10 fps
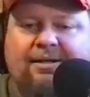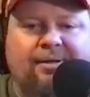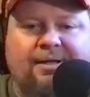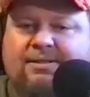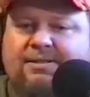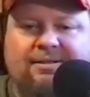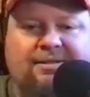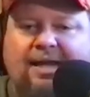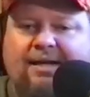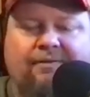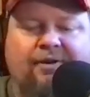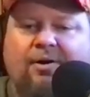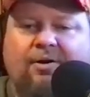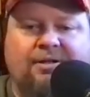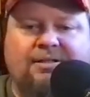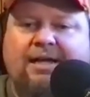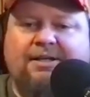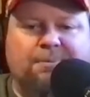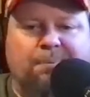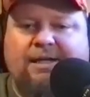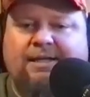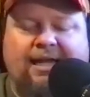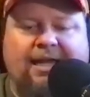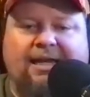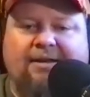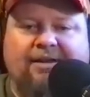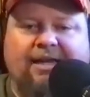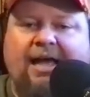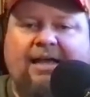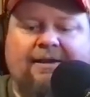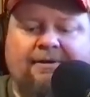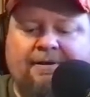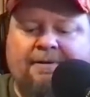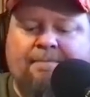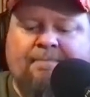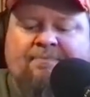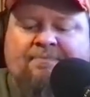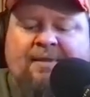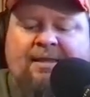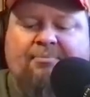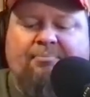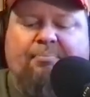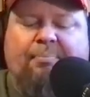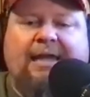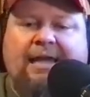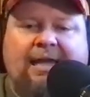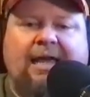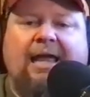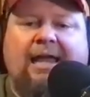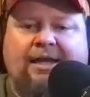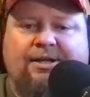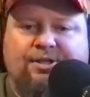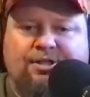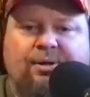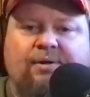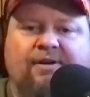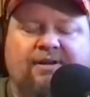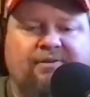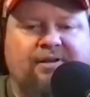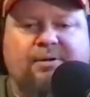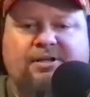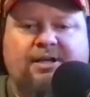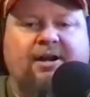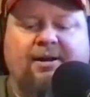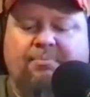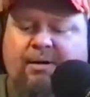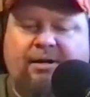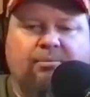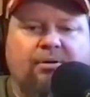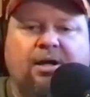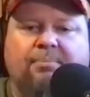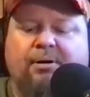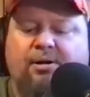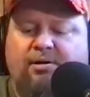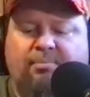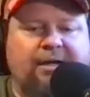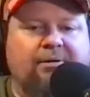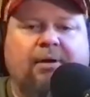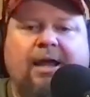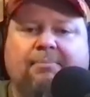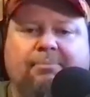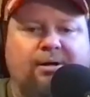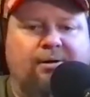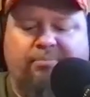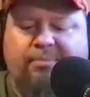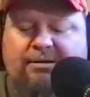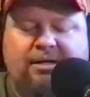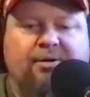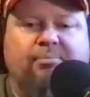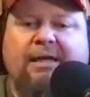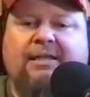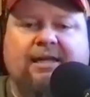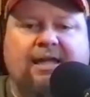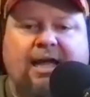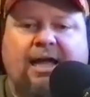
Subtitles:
this deck of cards. I just play the hand I've gotten. Be a conservative libertarian, be a Ron Paul, be a Rand Paul, be the guy,